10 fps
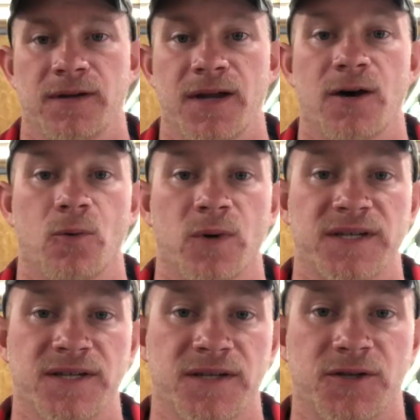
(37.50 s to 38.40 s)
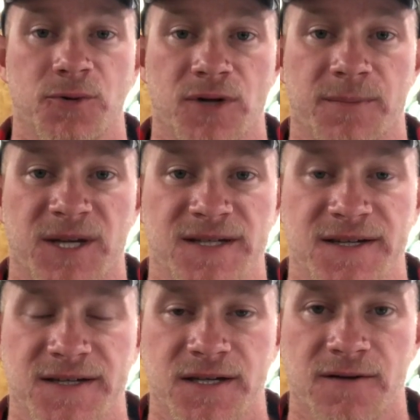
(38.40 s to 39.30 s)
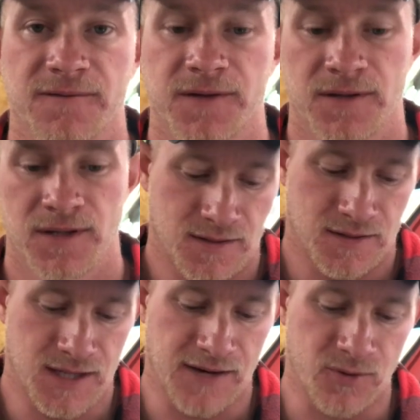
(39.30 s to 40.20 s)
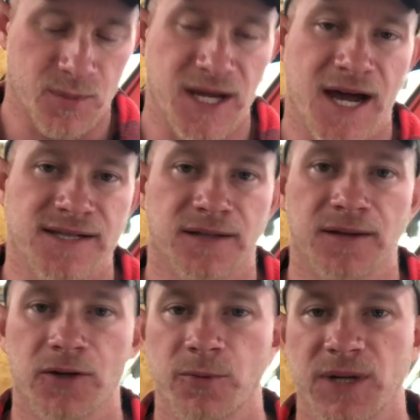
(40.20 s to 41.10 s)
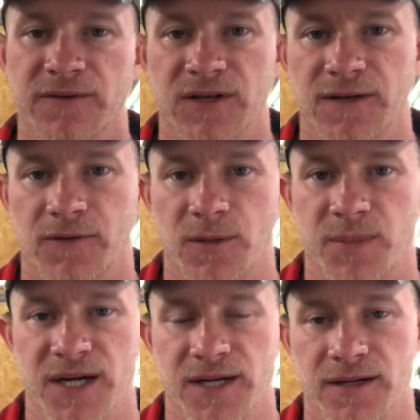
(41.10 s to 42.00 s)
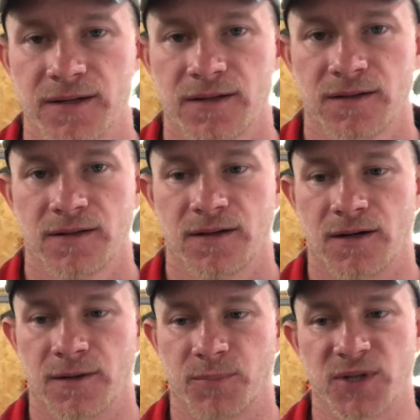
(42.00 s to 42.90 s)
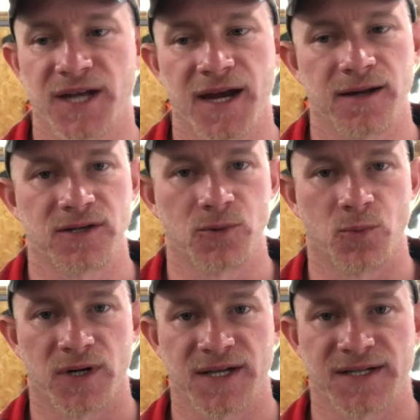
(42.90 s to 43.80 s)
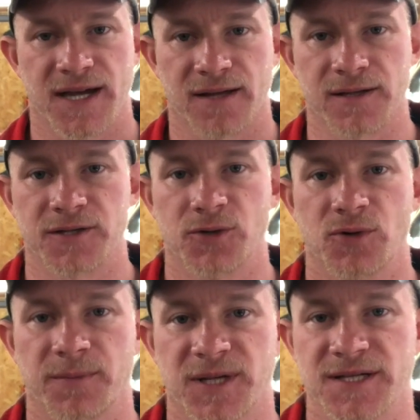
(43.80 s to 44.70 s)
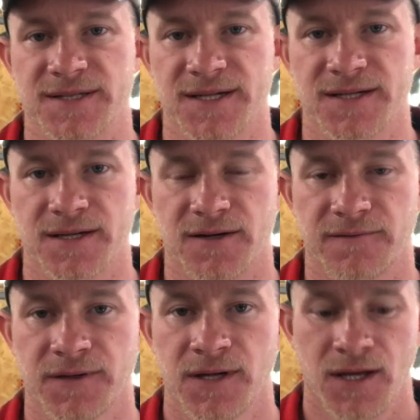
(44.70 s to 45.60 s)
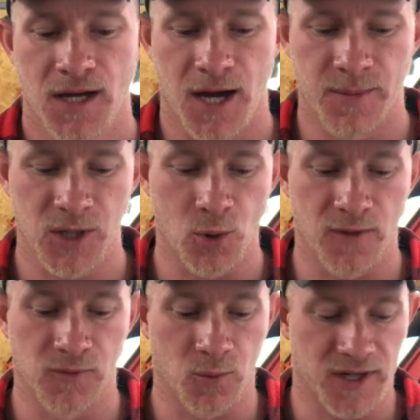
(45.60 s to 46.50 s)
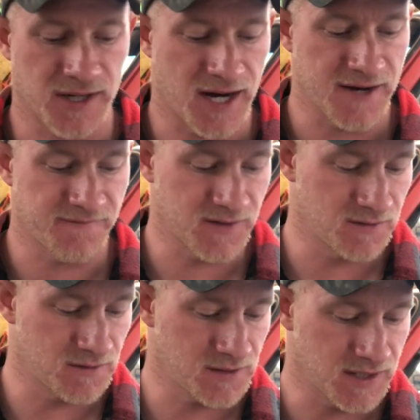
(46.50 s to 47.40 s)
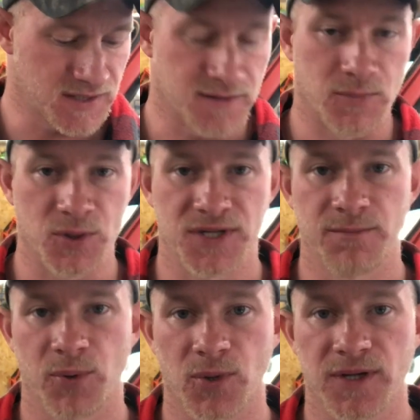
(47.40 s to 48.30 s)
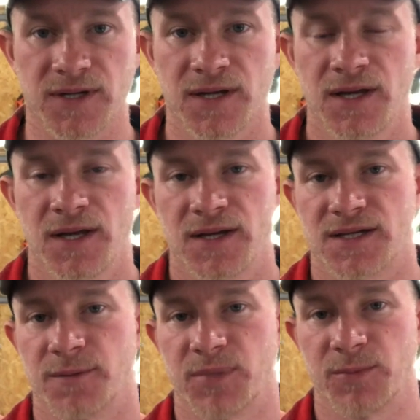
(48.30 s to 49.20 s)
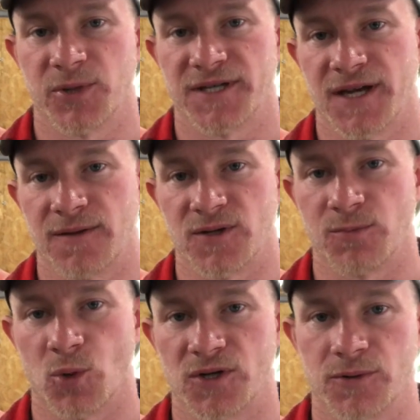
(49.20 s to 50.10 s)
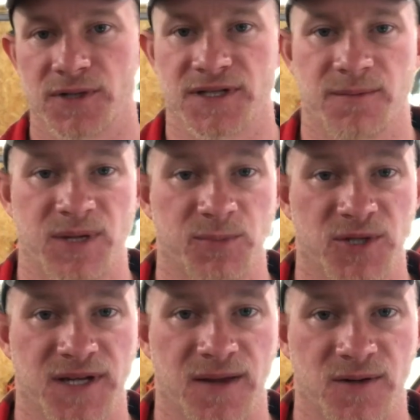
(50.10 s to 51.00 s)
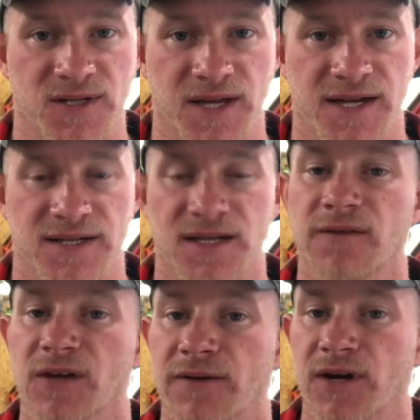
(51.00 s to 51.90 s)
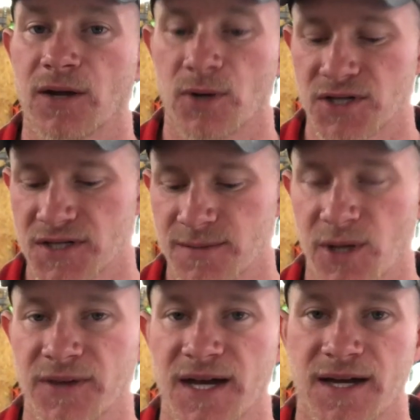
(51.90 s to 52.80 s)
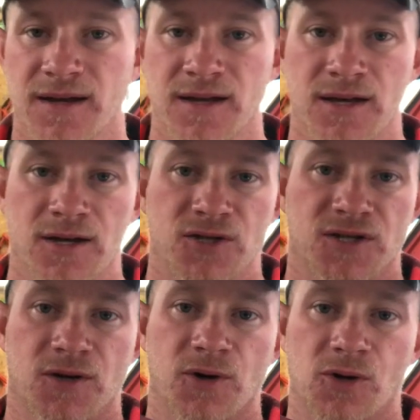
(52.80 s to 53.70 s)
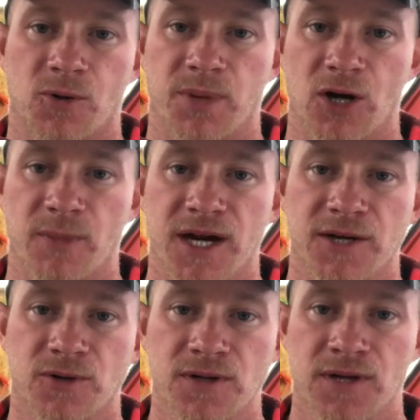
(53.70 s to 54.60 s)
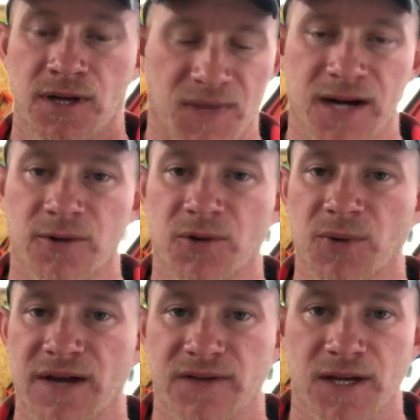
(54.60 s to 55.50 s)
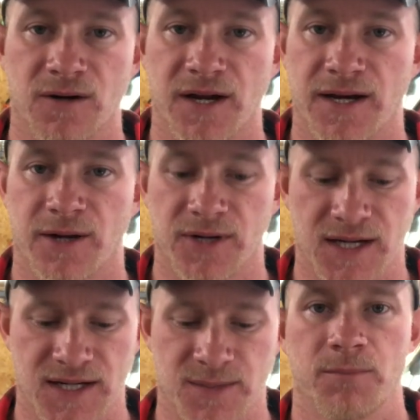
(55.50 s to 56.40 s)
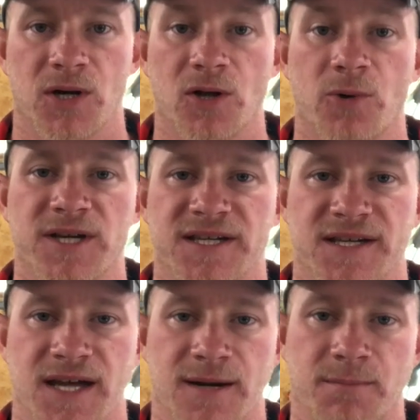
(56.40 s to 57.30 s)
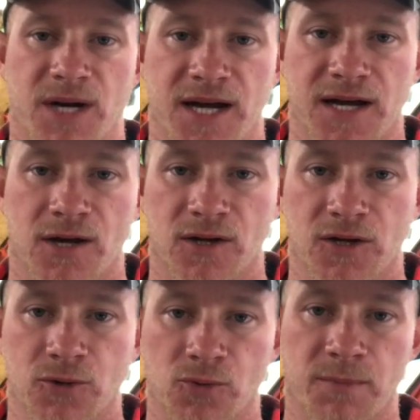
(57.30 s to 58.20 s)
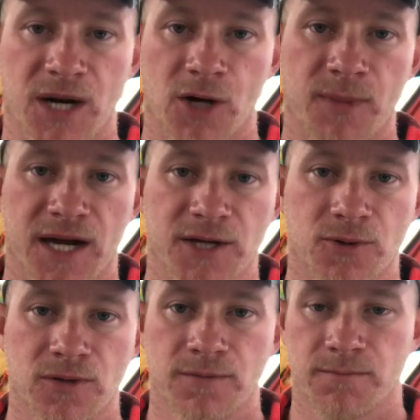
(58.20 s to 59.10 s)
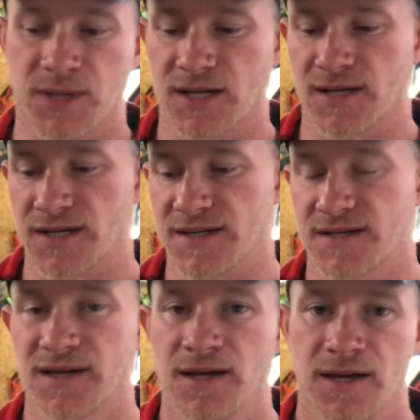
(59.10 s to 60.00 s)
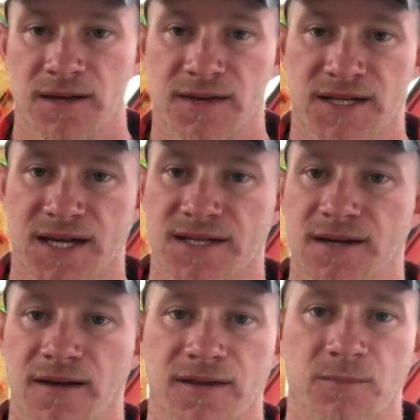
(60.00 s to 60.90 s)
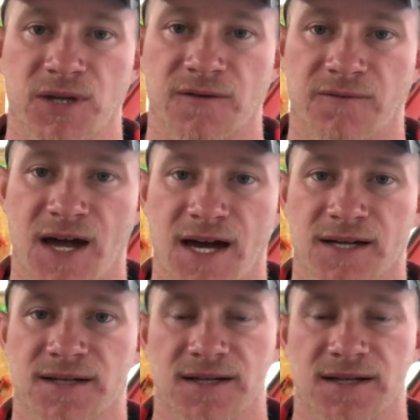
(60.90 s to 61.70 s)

Now, what does a tune-up consist of? Everybody has a little bit of a different opinion pertaining to what exactly a tune-up consists of. I'm going to go over what I feel is the most important. Some people say there's more to it, some people say there's less. If you have any questions about that, just go to your repair manual. I know that we have the internet nowadays, but I'll always stand by a good repair manual because this has nothing but the facts.